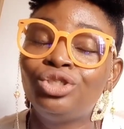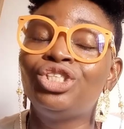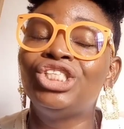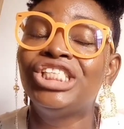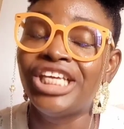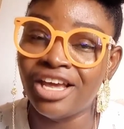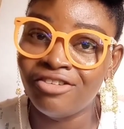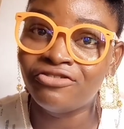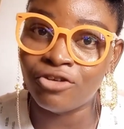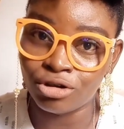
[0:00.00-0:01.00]
She
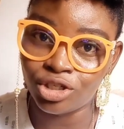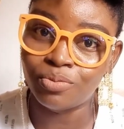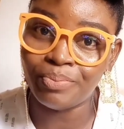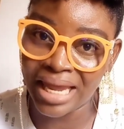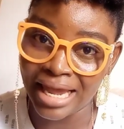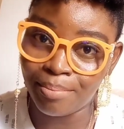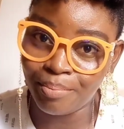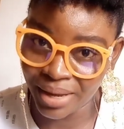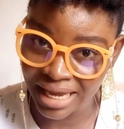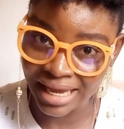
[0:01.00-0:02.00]
gave us
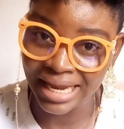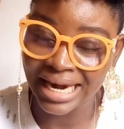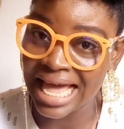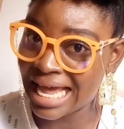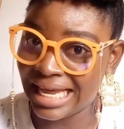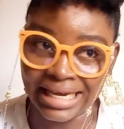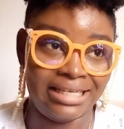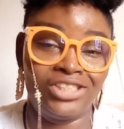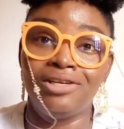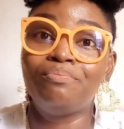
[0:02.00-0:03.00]
pepper, like
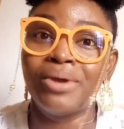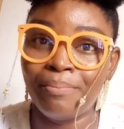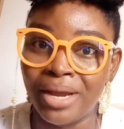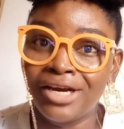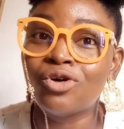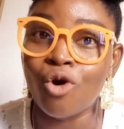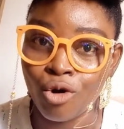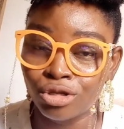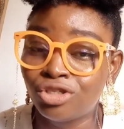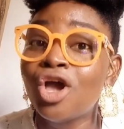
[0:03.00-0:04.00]
she peppered
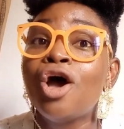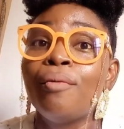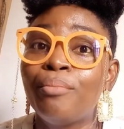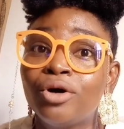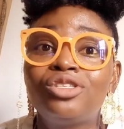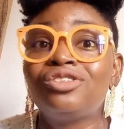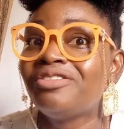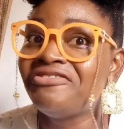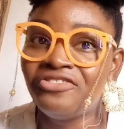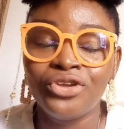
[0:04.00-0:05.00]
us, both the
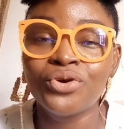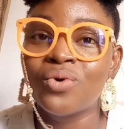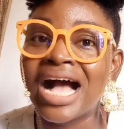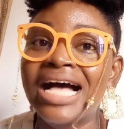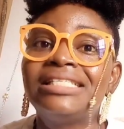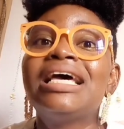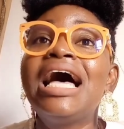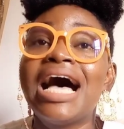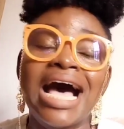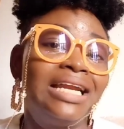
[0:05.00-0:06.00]
viewers
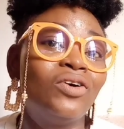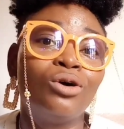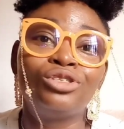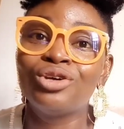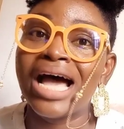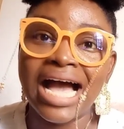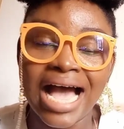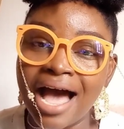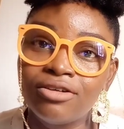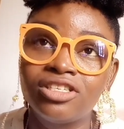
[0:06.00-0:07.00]
and also her
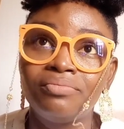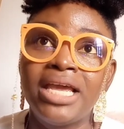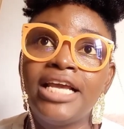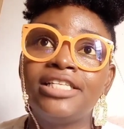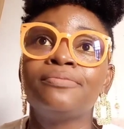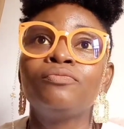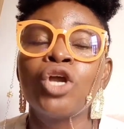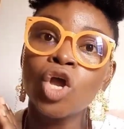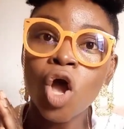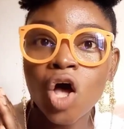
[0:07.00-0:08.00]
housemates.
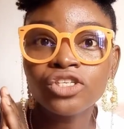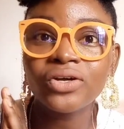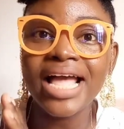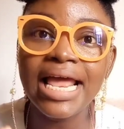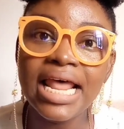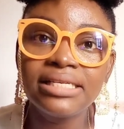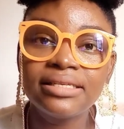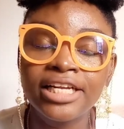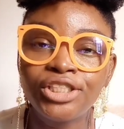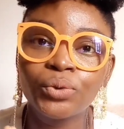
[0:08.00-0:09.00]
Also, Ella
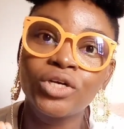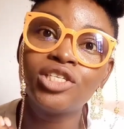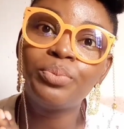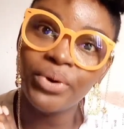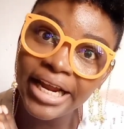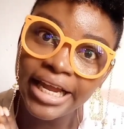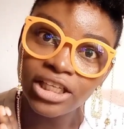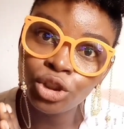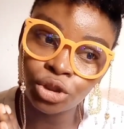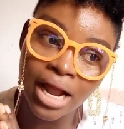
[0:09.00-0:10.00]
said she was
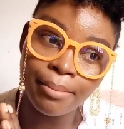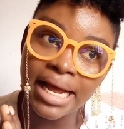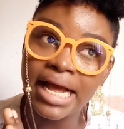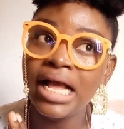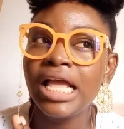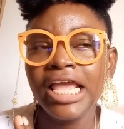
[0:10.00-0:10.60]
bringing drama.